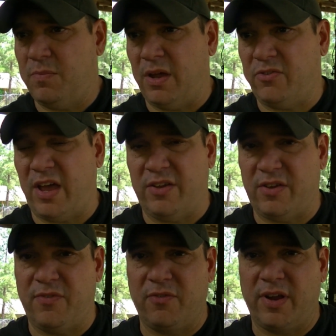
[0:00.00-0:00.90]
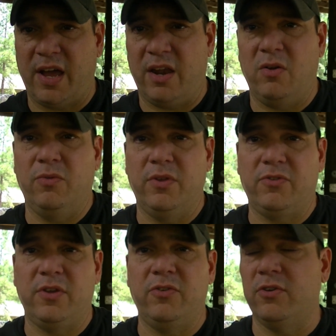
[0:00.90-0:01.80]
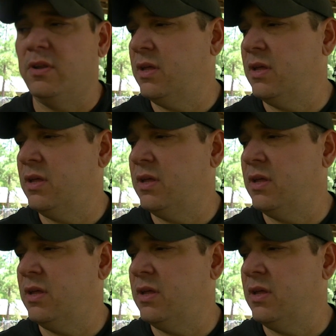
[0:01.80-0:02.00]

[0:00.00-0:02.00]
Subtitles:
as high as I've ever got it on this engine.